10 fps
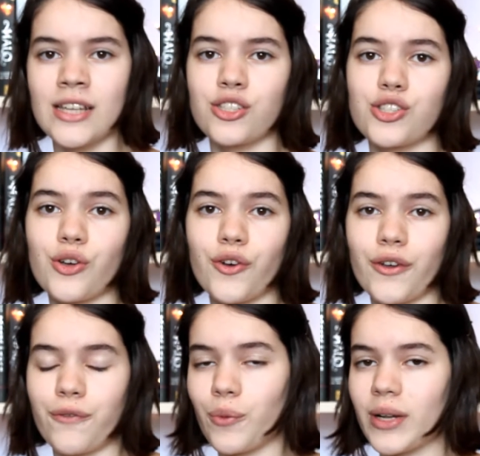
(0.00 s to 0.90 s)
So
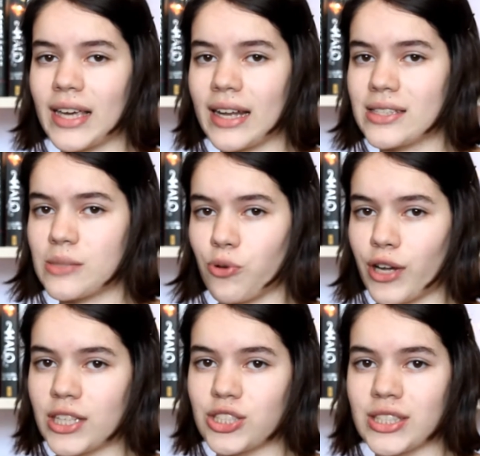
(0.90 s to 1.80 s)
if you want to get
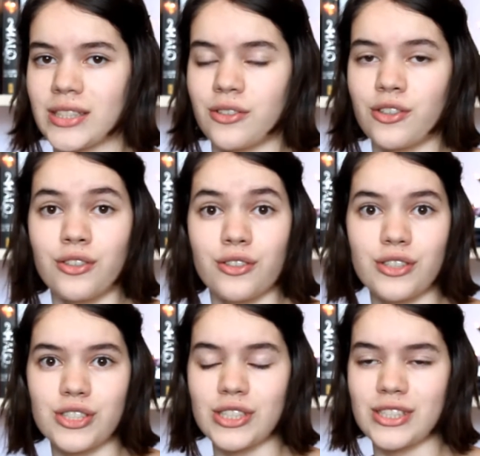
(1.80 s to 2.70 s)
inspiration,
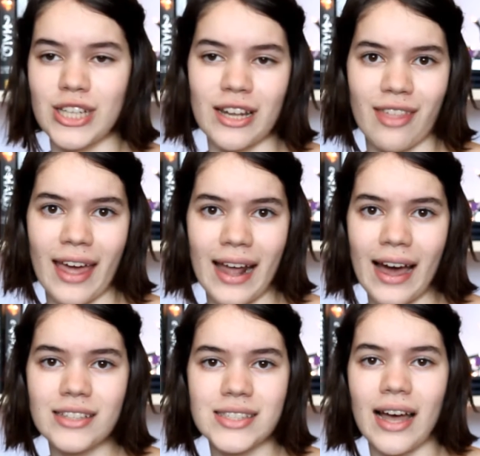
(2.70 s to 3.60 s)
you should check that
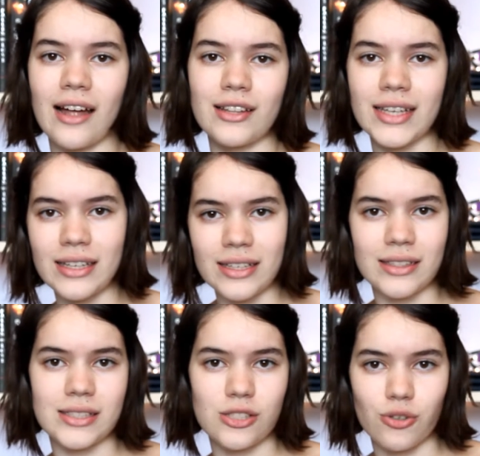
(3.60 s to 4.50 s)
out. I'll link it
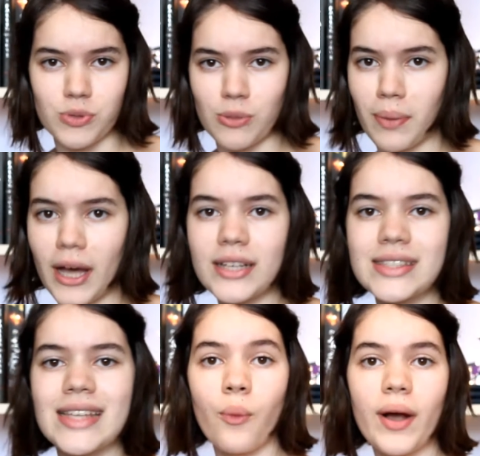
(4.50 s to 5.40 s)
in the description box.